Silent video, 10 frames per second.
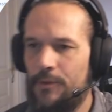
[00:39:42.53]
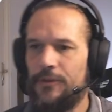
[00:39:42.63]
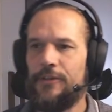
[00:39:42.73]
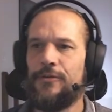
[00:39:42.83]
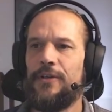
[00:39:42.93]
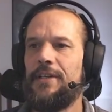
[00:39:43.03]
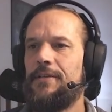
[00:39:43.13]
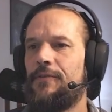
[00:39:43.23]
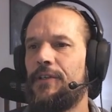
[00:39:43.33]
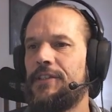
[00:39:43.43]
the trees,
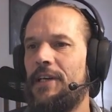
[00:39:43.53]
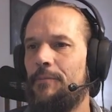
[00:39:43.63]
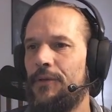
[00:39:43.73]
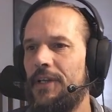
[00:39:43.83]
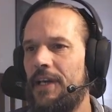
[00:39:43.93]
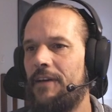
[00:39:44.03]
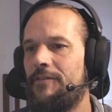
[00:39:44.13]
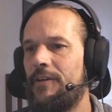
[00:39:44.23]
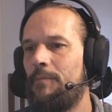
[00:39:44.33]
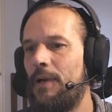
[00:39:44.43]
for example, they have
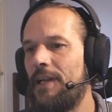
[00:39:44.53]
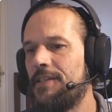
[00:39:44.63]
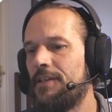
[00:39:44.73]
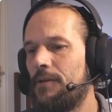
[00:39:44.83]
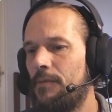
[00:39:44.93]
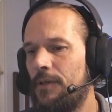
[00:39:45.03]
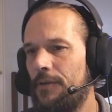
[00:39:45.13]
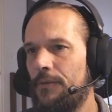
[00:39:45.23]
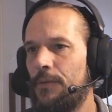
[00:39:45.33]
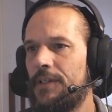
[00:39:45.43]
a place in the
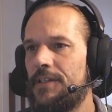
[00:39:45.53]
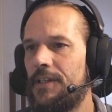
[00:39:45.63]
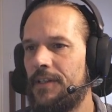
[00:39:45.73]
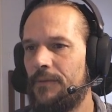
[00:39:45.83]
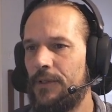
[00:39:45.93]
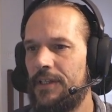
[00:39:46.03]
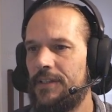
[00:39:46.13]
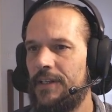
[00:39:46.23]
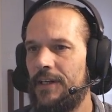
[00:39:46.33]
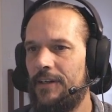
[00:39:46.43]
world. What did
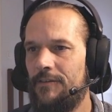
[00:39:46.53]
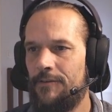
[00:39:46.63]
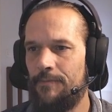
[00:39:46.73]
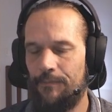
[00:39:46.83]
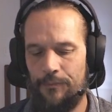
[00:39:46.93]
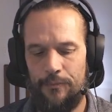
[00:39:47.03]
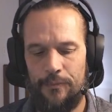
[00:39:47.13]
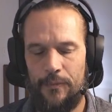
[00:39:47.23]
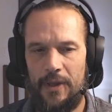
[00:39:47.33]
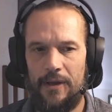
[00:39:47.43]
he have?
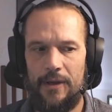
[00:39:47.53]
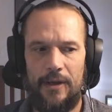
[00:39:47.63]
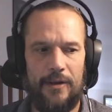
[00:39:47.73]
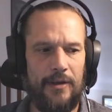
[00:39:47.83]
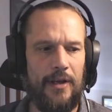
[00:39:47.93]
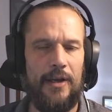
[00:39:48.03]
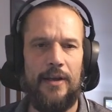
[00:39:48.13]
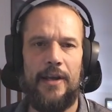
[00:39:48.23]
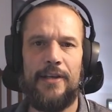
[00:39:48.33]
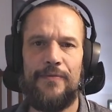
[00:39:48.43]

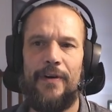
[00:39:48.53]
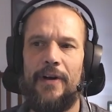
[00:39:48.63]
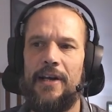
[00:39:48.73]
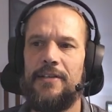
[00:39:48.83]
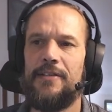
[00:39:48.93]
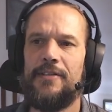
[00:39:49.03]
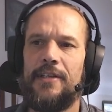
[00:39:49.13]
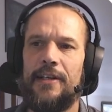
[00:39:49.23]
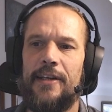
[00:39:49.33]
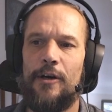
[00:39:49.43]
As far as I see
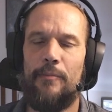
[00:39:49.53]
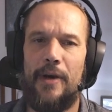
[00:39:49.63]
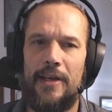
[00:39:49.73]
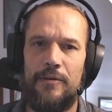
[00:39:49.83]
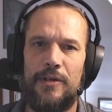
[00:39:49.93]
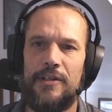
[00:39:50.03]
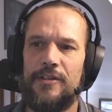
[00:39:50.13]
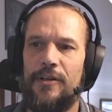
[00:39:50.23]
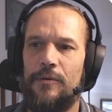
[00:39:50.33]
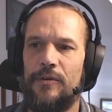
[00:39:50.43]
it now, my units
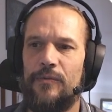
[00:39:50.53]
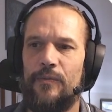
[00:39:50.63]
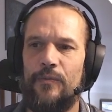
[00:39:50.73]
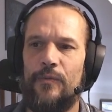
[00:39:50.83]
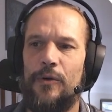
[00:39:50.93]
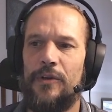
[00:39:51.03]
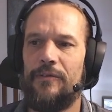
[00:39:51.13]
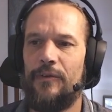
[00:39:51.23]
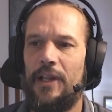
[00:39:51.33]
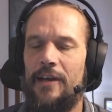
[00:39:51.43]
won't
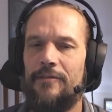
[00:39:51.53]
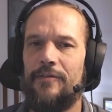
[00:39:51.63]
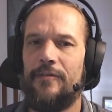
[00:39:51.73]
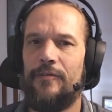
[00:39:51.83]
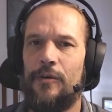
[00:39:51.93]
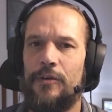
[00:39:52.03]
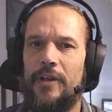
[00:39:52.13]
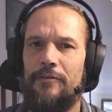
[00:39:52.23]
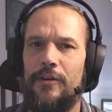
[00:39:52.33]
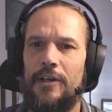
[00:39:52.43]

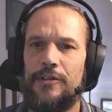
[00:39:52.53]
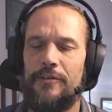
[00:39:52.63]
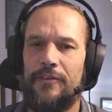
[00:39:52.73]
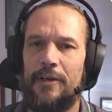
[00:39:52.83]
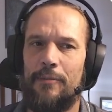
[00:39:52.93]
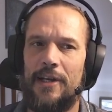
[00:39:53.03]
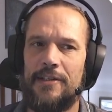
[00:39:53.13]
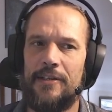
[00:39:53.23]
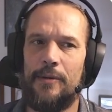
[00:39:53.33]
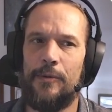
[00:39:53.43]
have knowledge of their
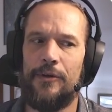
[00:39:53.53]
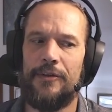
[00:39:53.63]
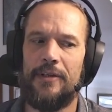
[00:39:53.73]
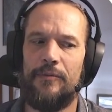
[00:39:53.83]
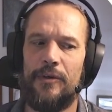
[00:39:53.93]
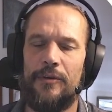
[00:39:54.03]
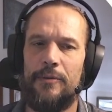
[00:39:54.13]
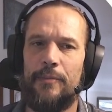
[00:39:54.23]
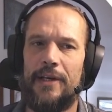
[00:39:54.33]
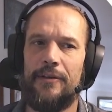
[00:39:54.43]
place in the world. That will
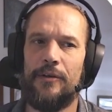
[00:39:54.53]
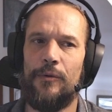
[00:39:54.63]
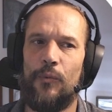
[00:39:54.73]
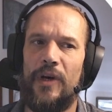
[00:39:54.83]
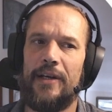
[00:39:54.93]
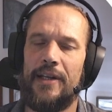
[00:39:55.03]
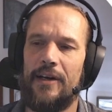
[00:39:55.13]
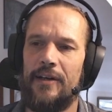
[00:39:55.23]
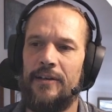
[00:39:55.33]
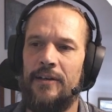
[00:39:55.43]
depend on where they
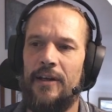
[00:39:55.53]
are,